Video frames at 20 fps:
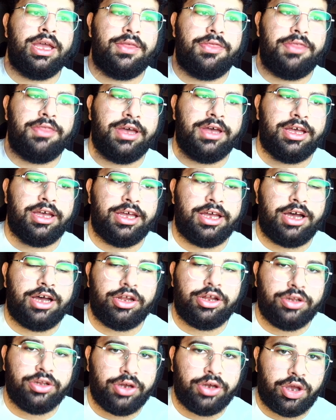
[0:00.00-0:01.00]
the
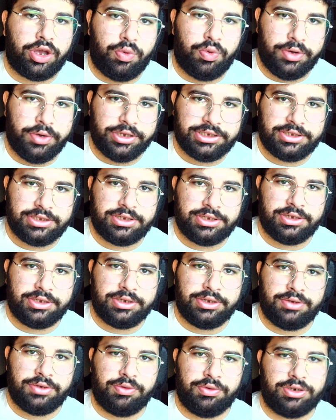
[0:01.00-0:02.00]
unlock quests,
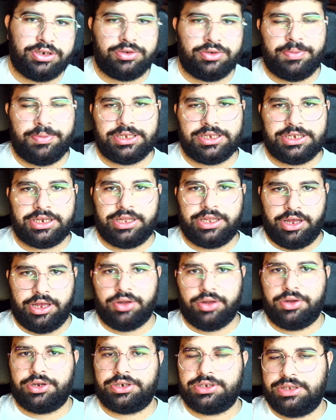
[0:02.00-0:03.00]
which basically
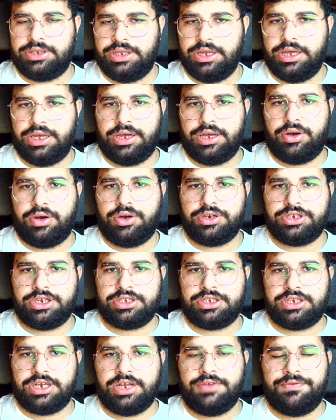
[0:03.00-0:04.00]
unlocks the horse
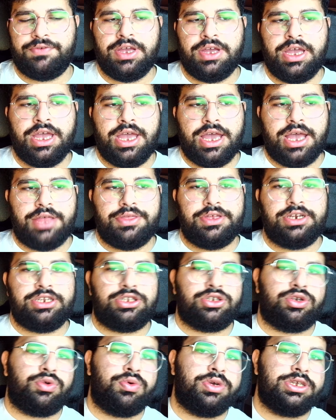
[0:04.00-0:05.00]
itself, and there is
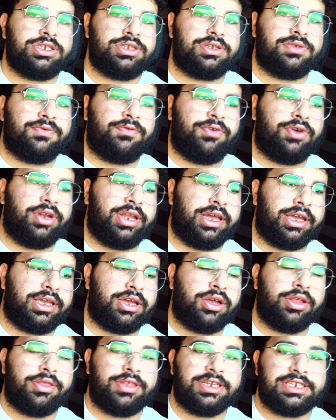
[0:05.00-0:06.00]
quests for like
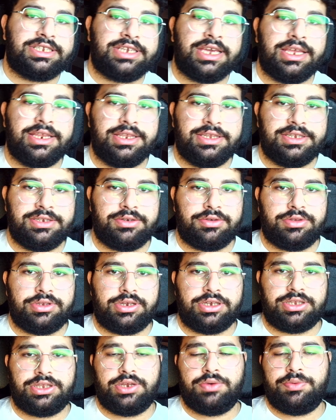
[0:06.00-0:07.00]
the skins,
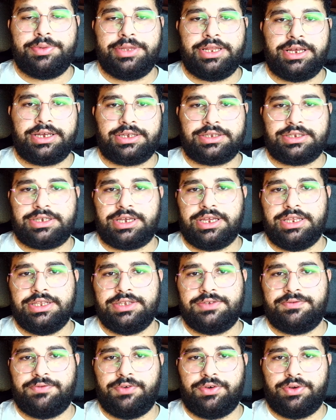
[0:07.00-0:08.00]
because there'll be like
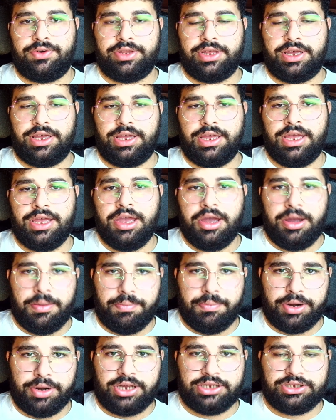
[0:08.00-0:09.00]
skins for the
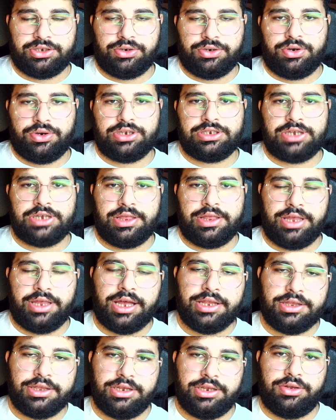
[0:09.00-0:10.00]
brass horse and the
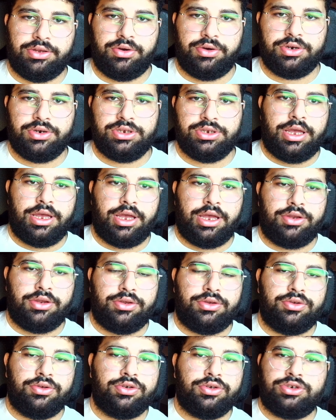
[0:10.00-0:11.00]
undead horse, and
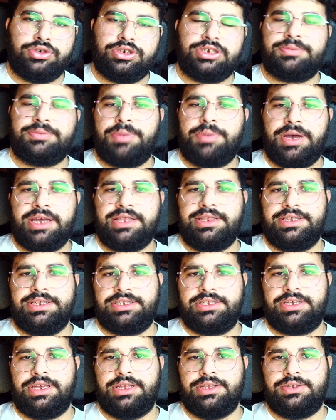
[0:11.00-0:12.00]
you don't just buy these
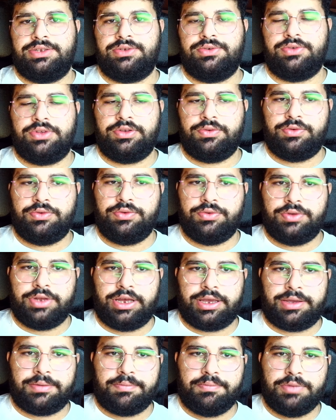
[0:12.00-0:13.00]
skins, you do
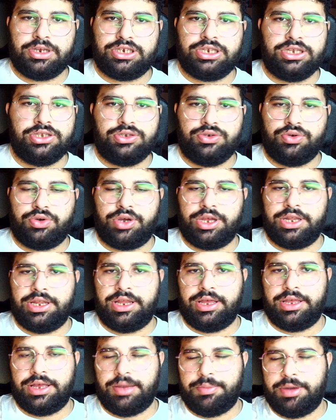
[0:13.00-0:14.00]
like missions, you kill
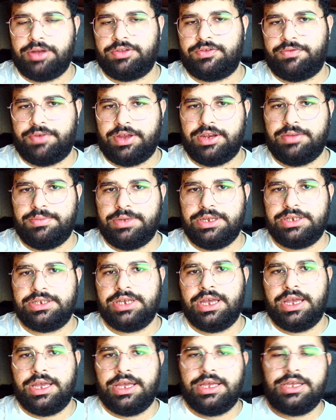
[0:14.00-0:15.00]
an amount of enemies
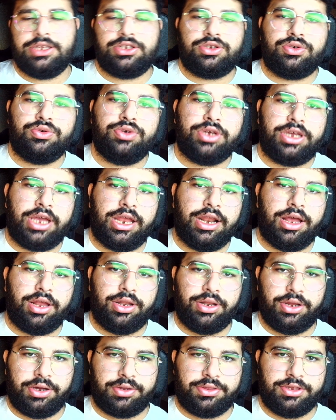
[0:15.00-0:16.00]
so you can
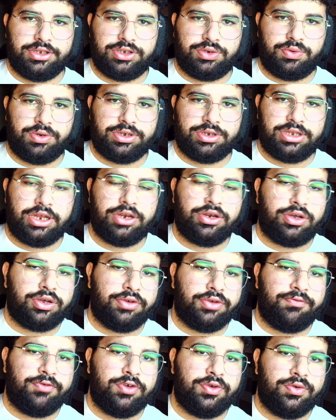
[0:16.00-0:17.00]
unlock this quest, and you
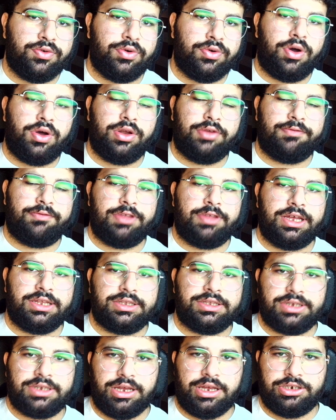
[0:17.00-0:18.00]
can view all of
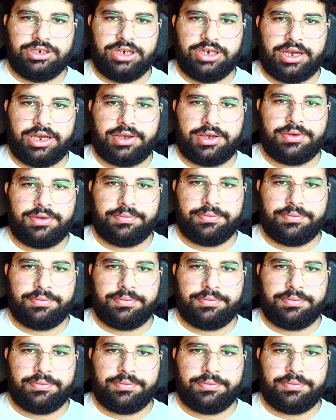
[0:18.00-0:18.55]
that at Jack.